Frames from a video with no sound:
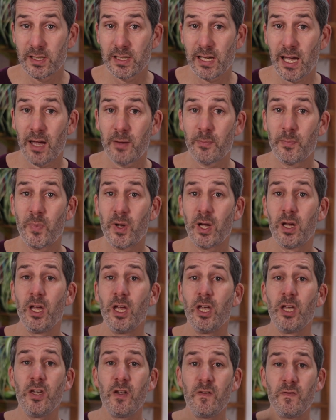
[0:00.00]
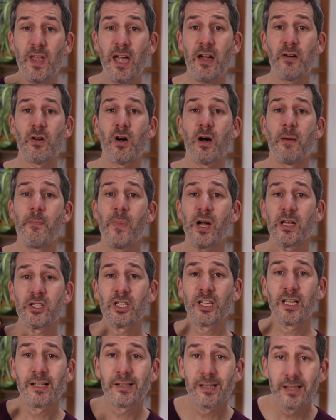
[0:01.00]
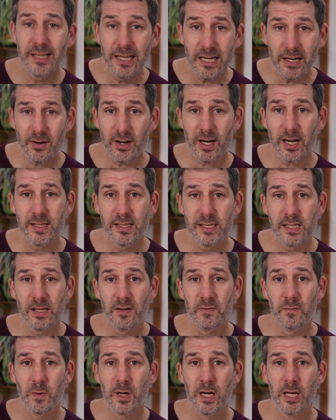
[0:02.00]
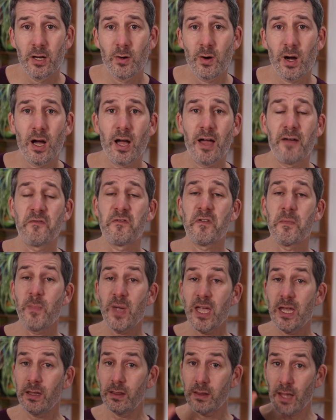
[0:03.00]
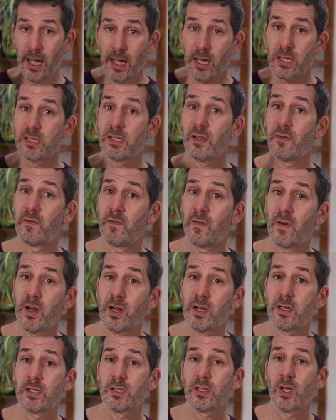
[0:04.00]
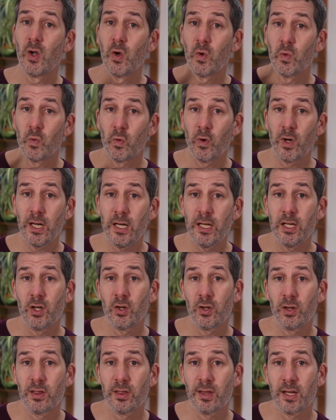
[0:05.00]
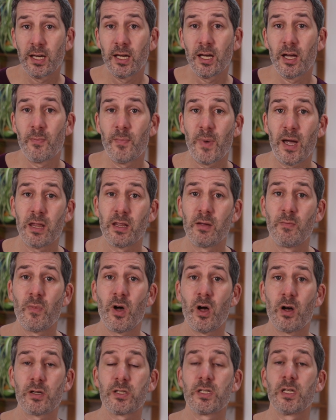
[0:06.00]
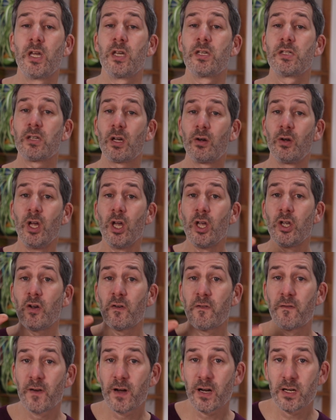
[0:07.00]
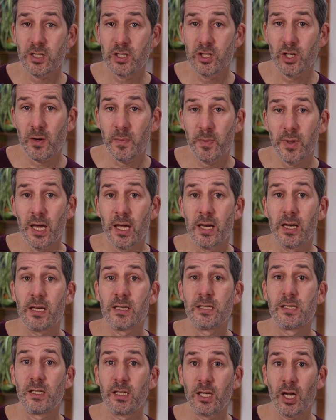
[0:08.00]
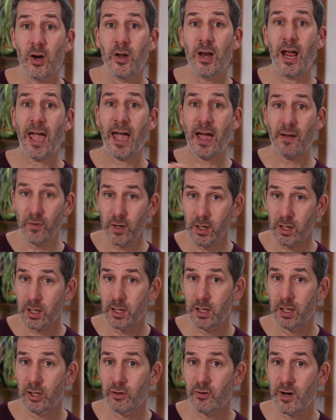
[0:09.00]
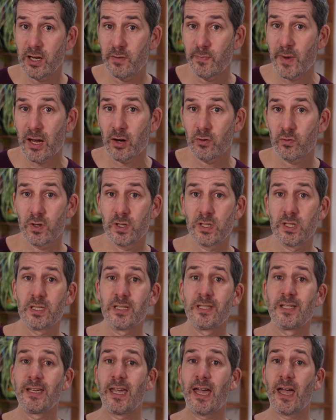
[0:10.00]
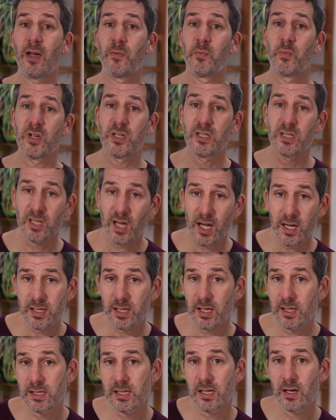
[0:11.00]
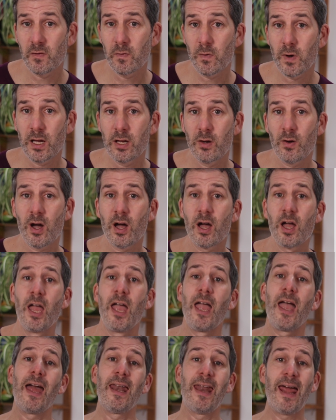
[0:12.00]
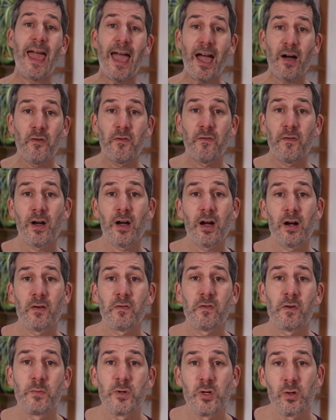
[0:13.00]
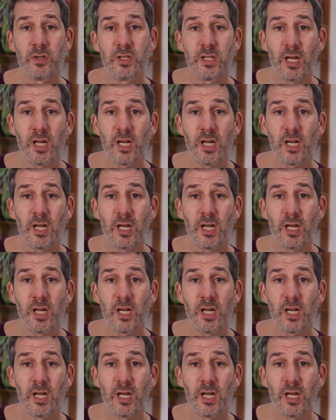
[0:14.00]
exam, but you've now got a much clearer idea of where you are. And for me, that is the first really good thing about the mocks. So your first job then is to go and have a look at the grade boundaries to get a precise idea of where you are and how far from your